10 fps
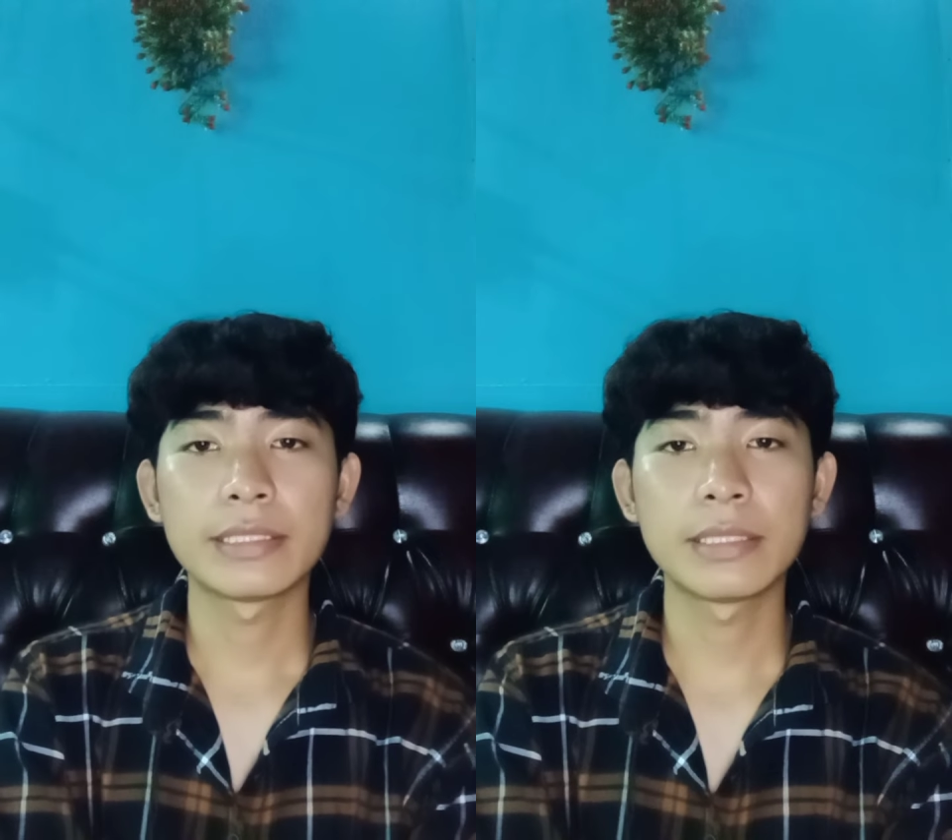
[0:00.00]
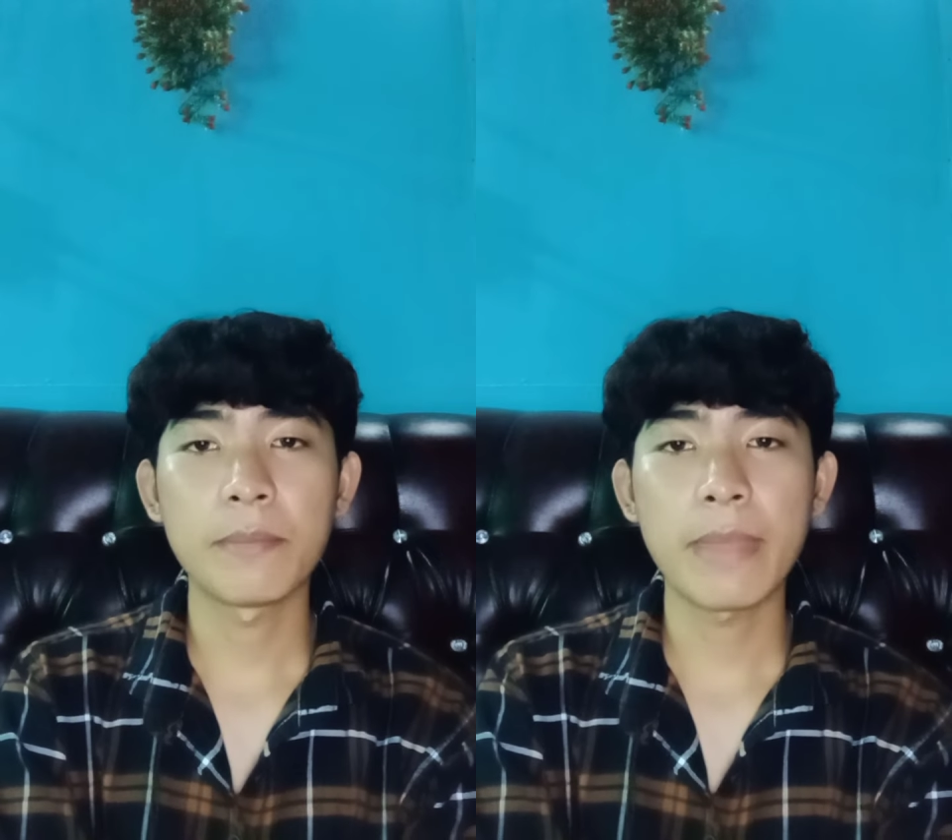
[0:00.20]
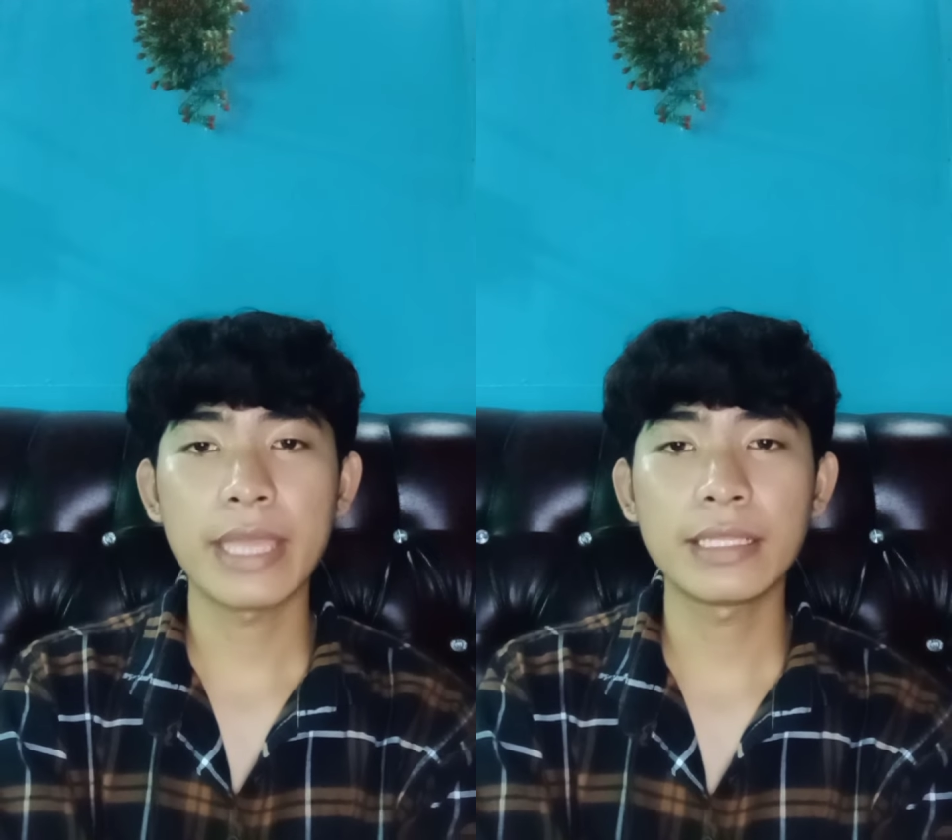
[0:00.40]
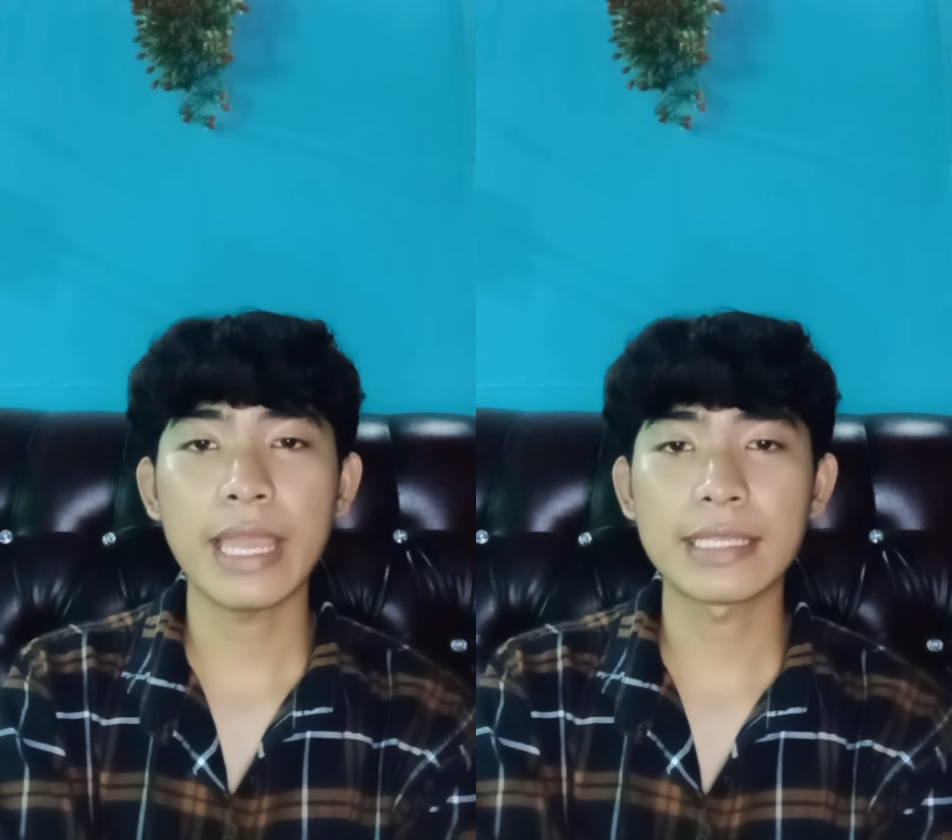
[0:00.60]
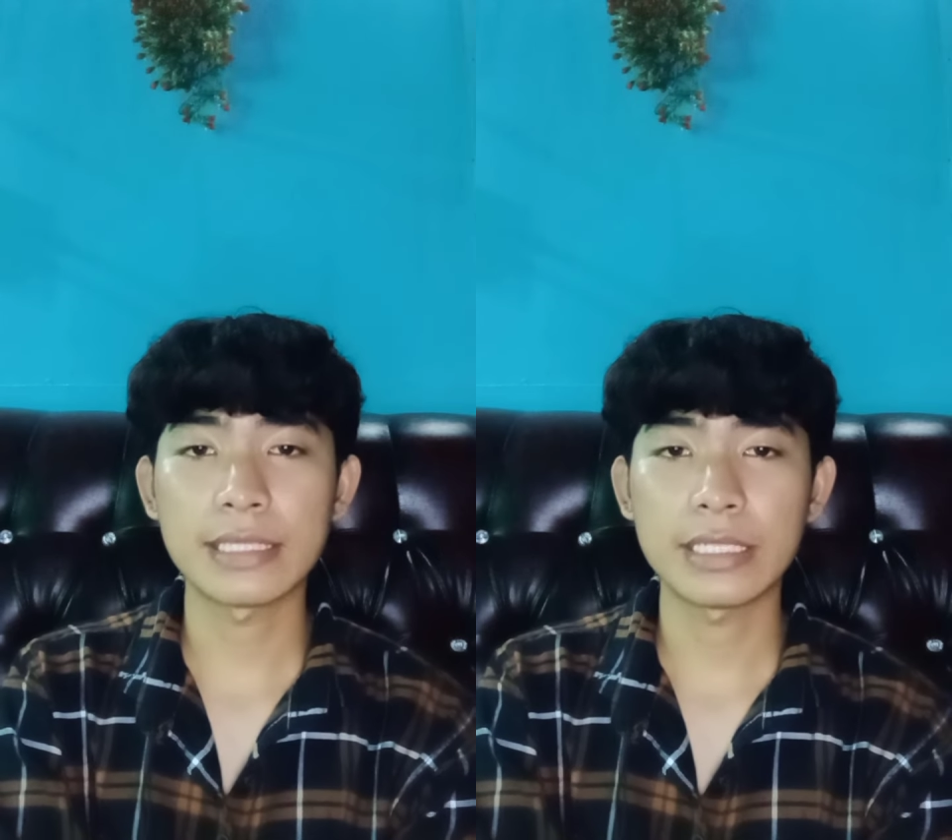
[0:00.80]
The main
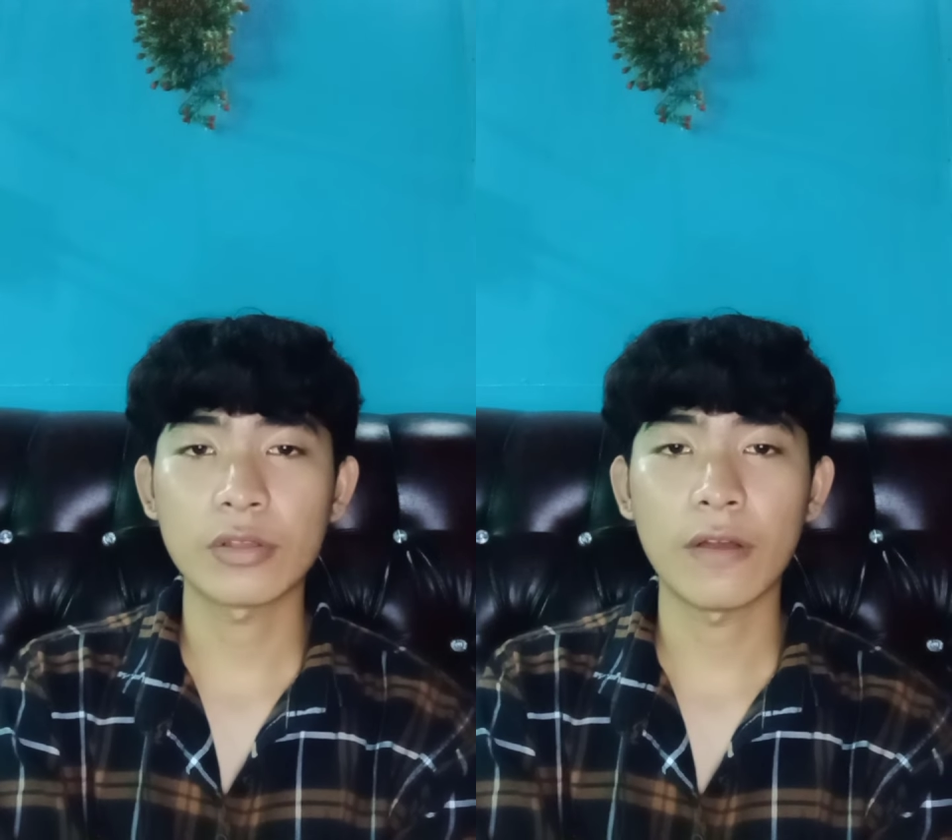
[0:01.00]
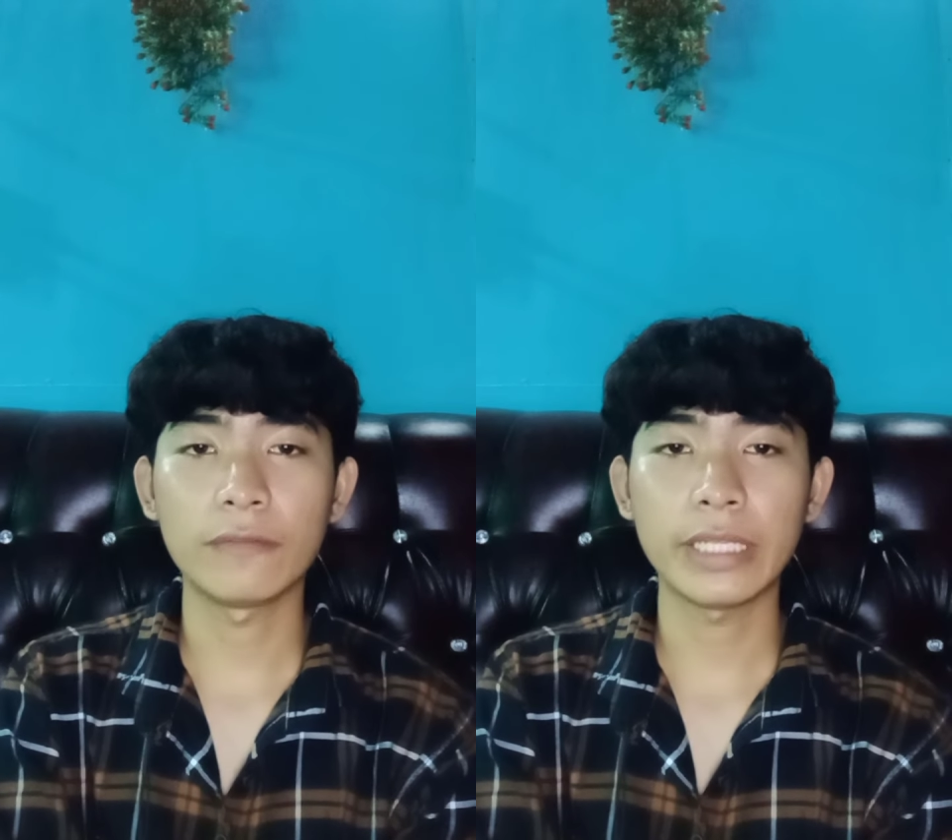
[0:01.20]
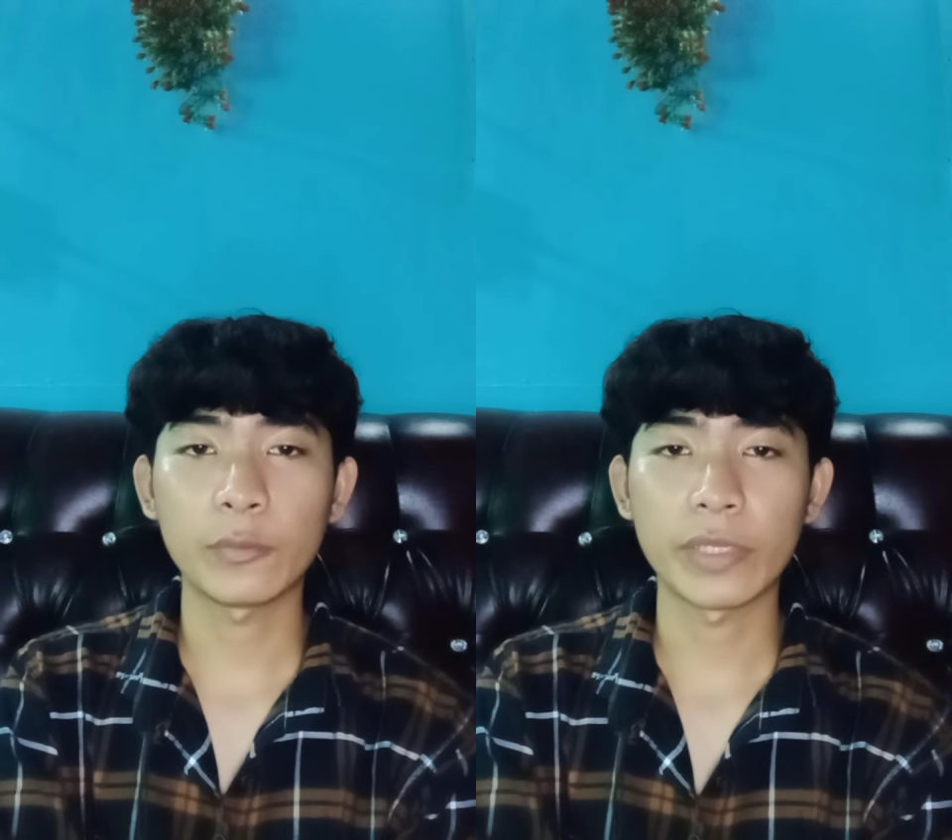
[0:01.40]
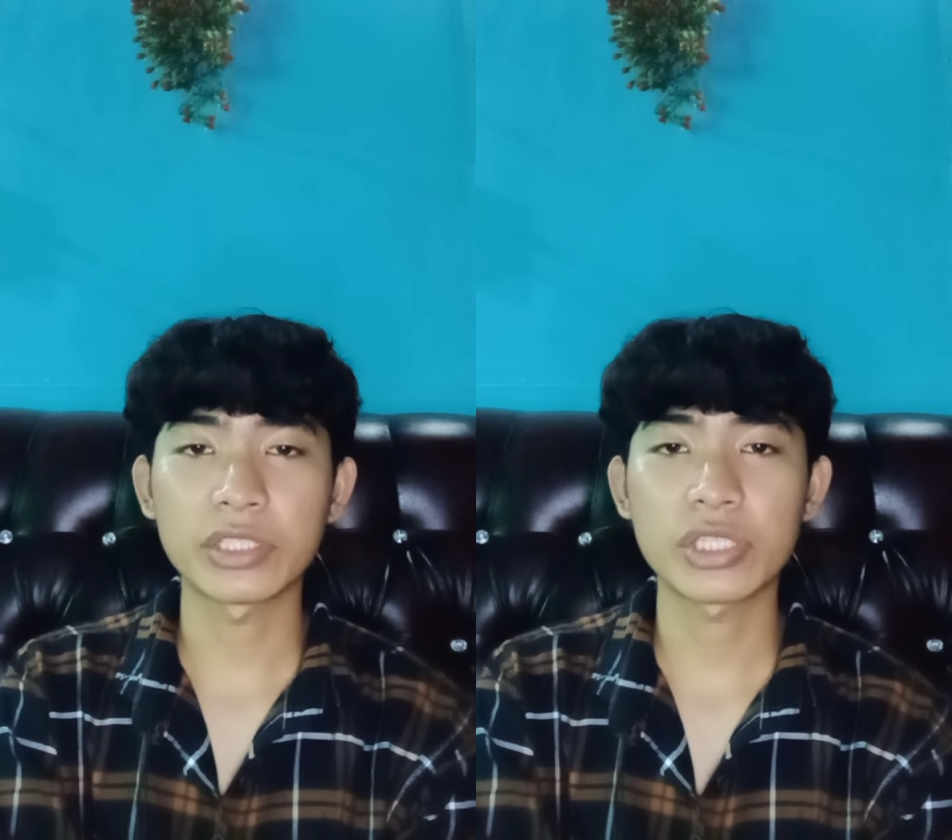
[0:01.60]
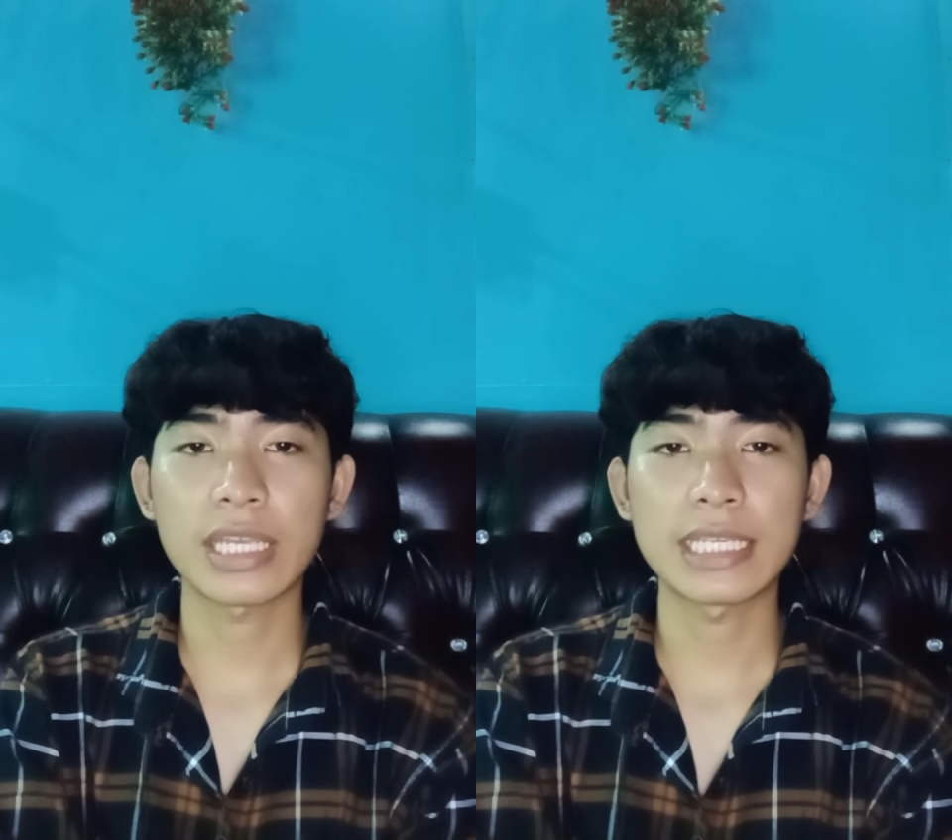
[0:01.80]
essence of
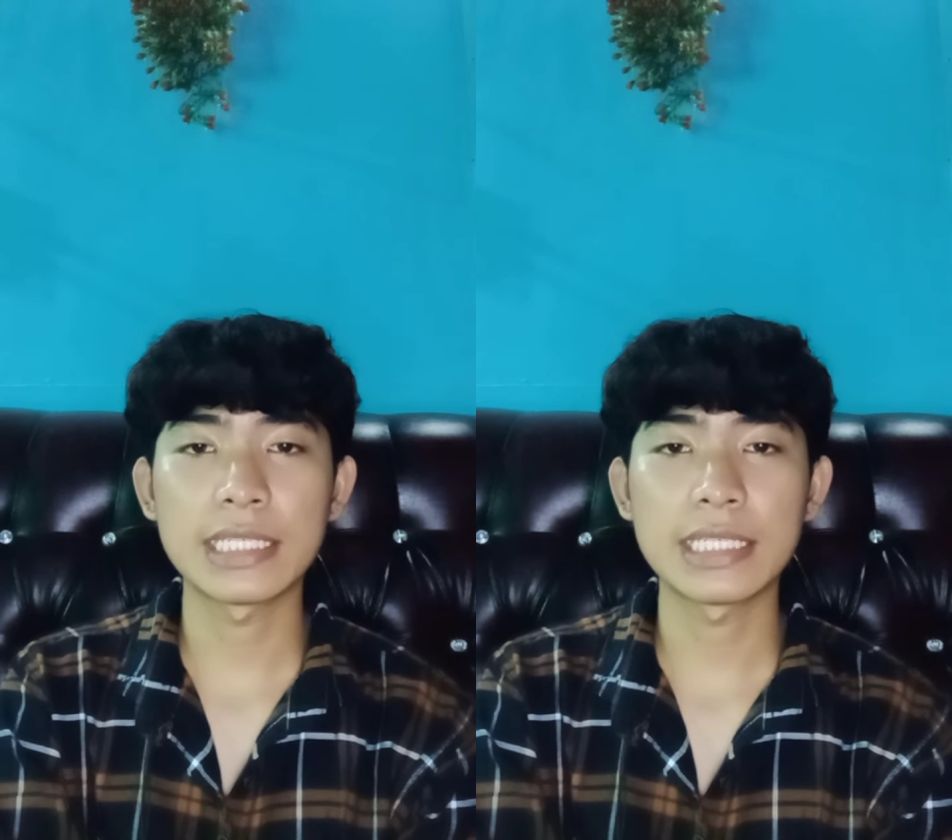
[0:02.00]
language